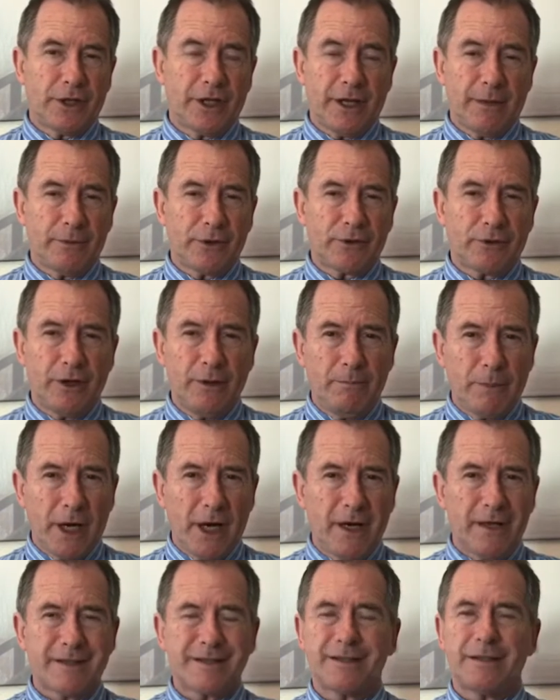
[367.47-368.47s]
the number three
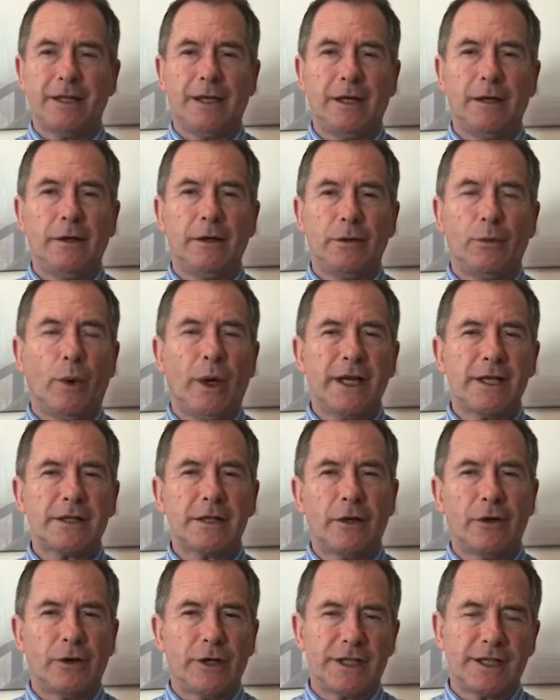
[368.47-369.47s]
bus, the, the waste
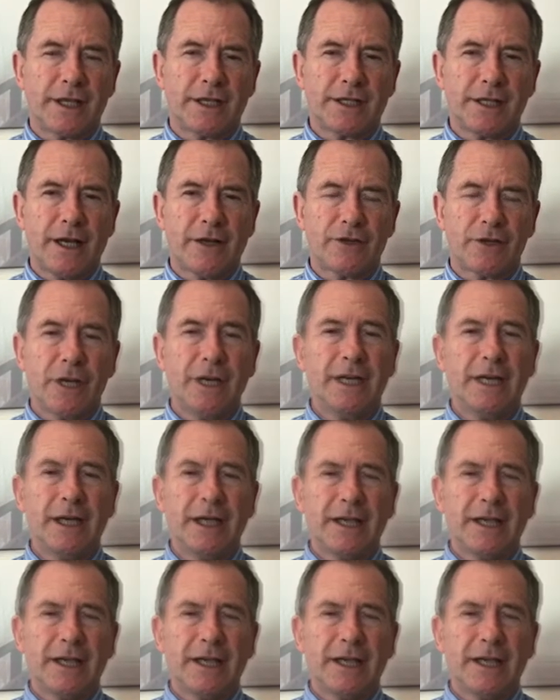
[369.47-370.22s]
lorries, etc.,